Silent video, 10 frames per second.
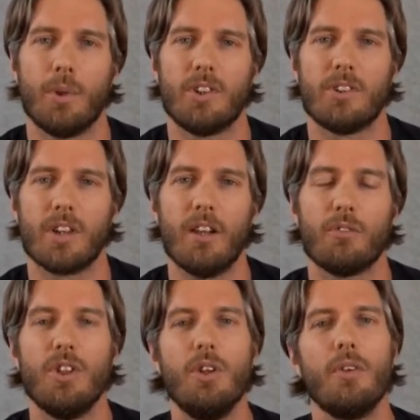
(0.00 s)
which is kind of
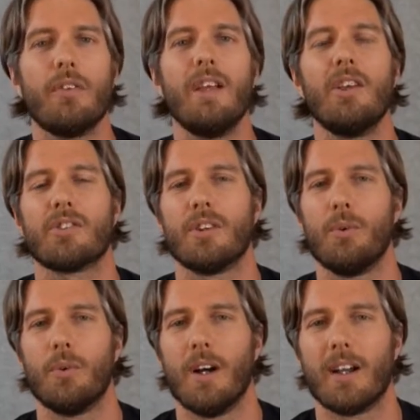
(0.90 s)
new things
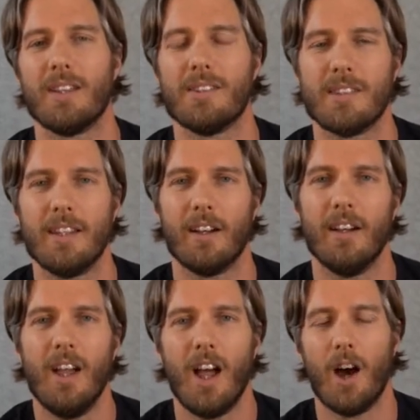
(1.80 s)
to consider
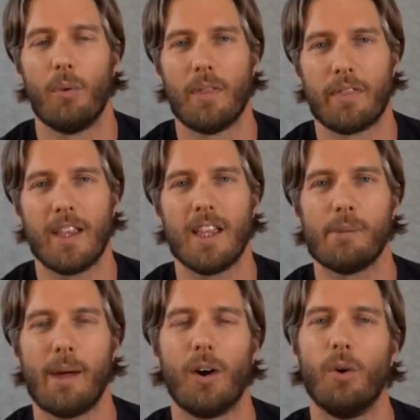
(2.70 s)
when thinking
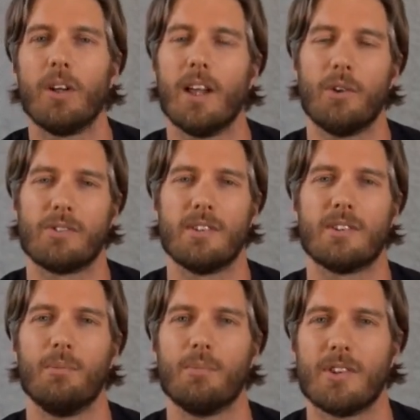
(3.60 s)
about audio systems,